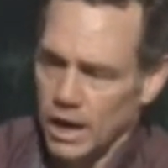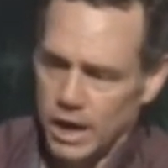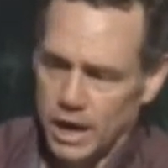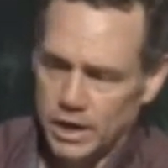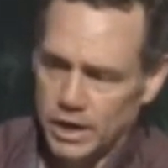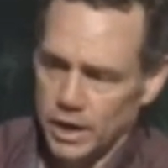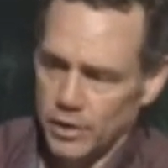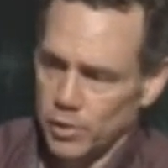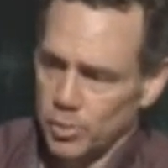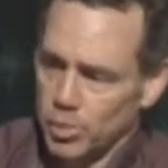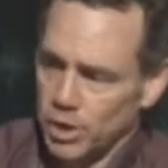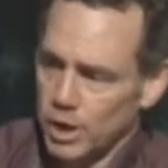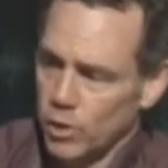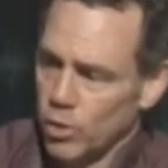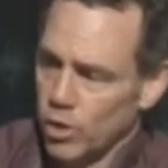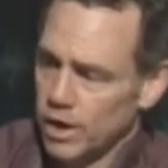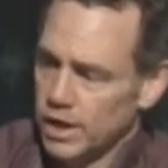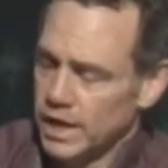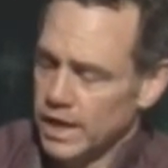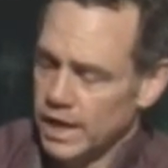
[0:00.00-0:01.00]
another big
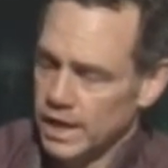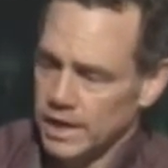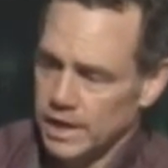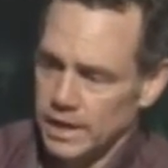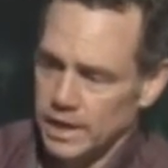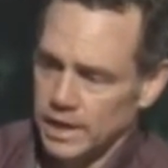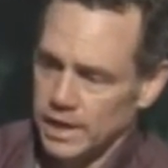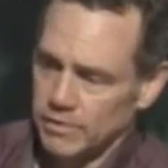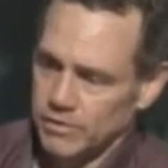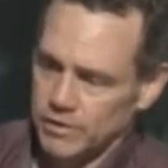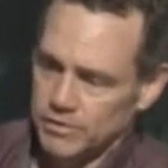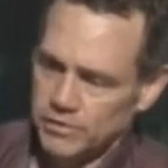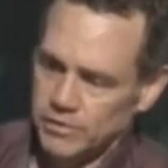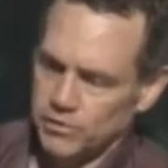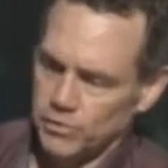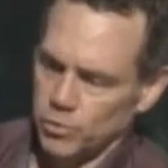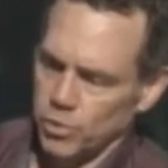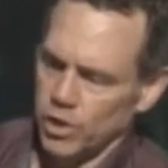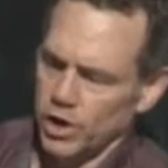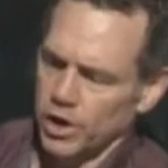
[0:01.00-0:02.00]
one, and, and this
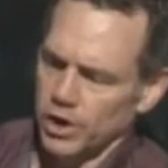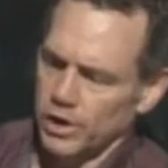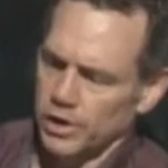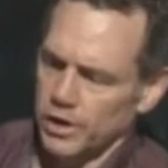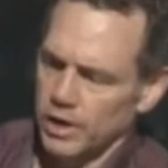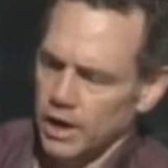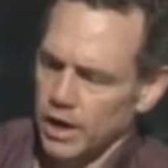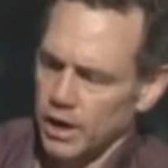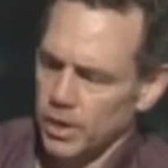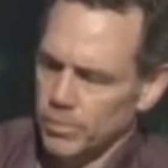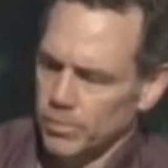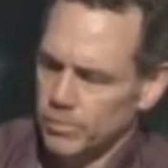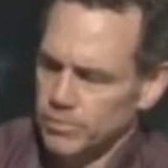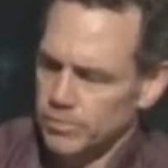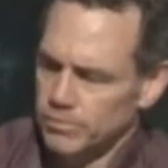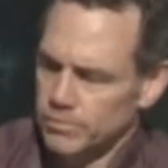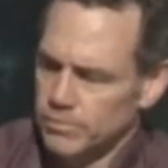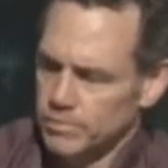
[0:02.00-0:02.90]
is where um,